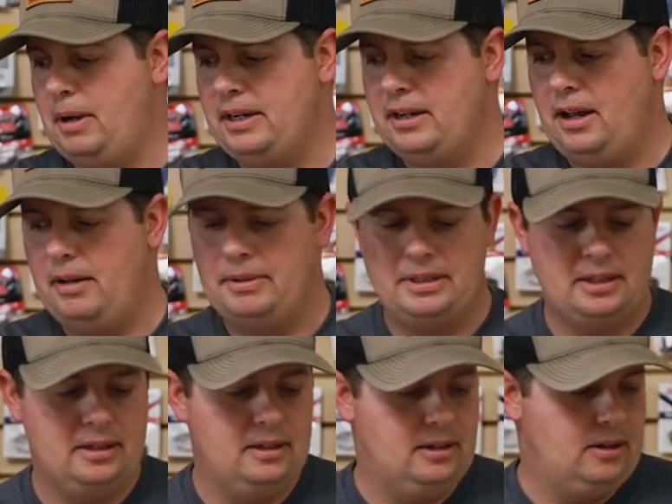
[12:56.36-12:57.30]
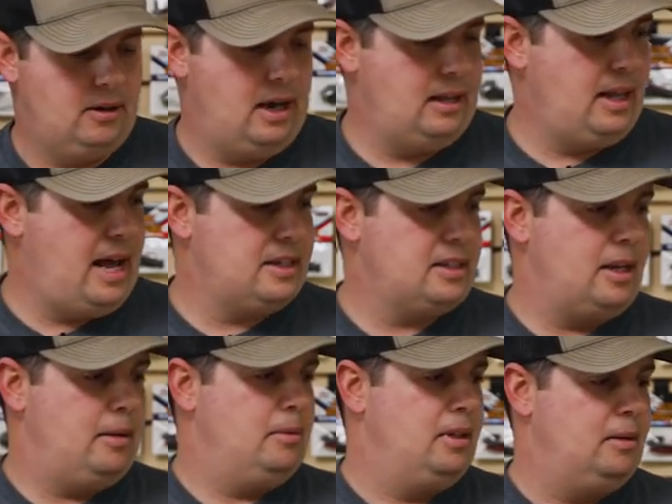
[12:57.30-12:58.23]
by Dobyns. All right, last
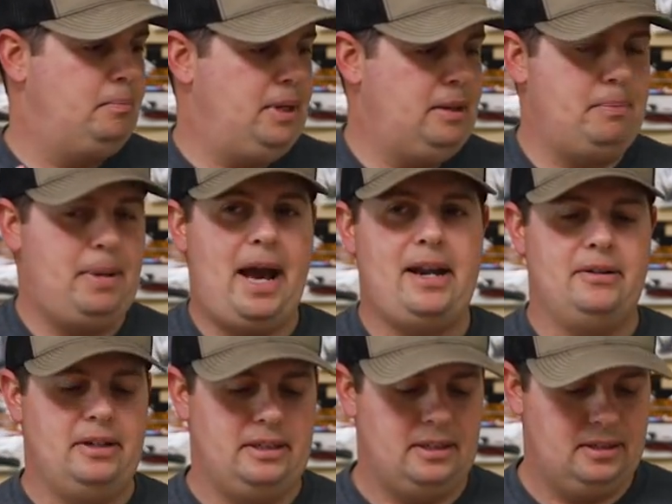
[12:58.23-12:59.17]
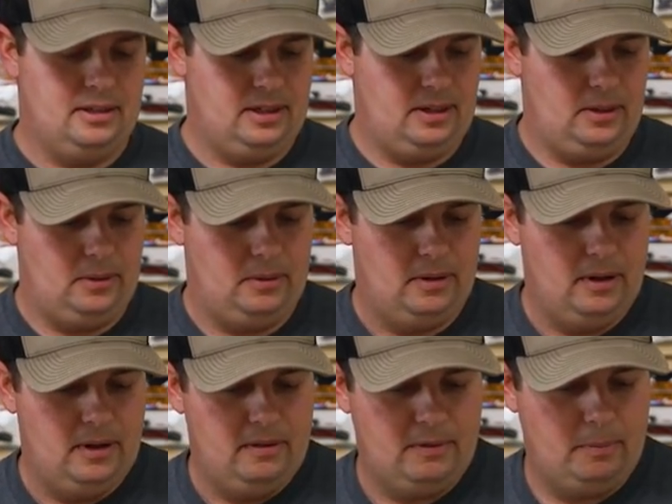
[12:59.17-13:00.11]
up, big batteries. So
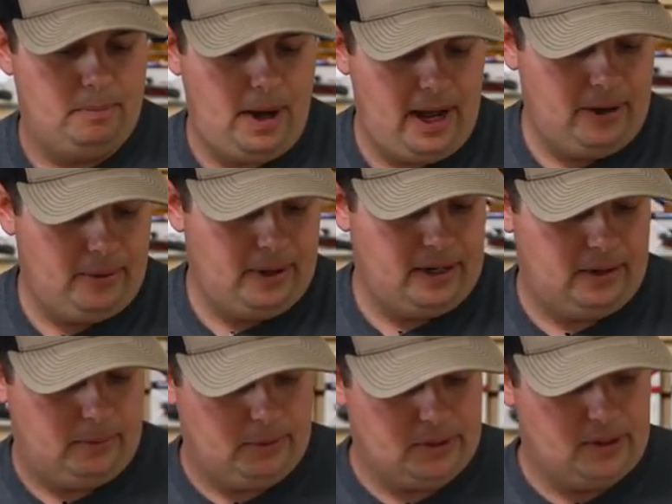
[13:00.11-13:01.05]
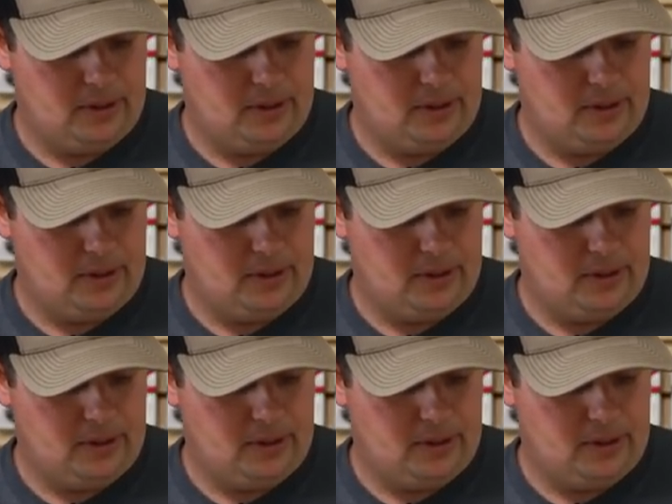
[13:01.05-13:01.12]
from Bioenno, we're